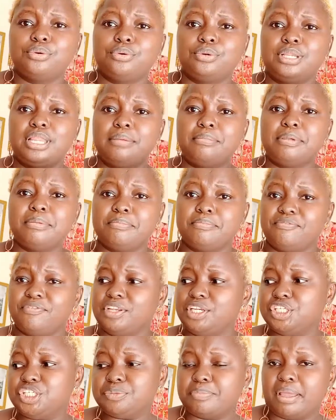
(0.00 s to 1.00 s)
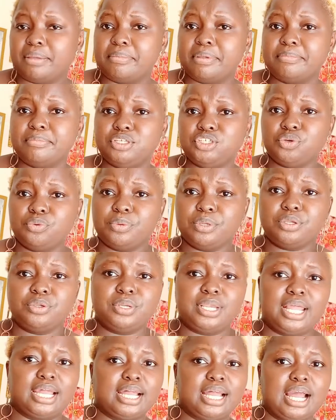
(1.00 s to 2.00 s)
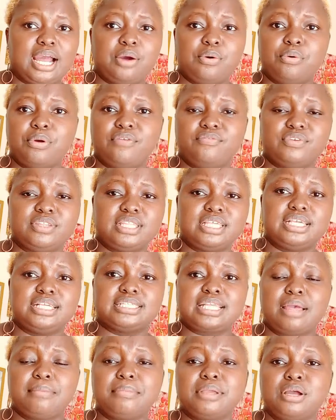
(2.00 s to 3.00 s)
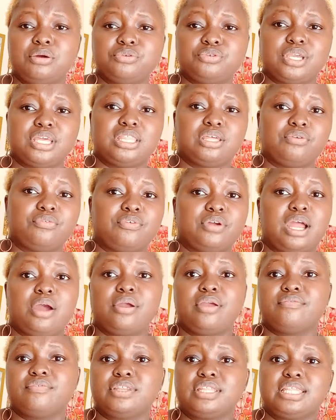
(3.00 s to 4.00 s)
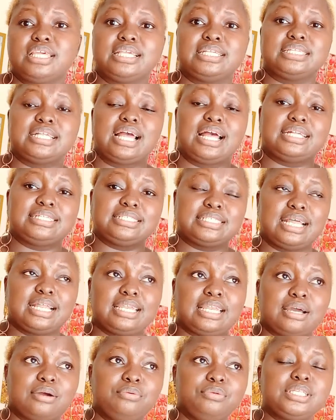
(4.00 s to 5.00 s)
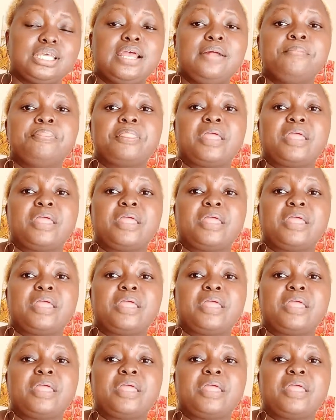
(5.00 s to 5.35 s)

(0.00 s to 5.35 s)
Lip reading: let me finish by maybe showing you like how everything is coming out together, how everything has turned out.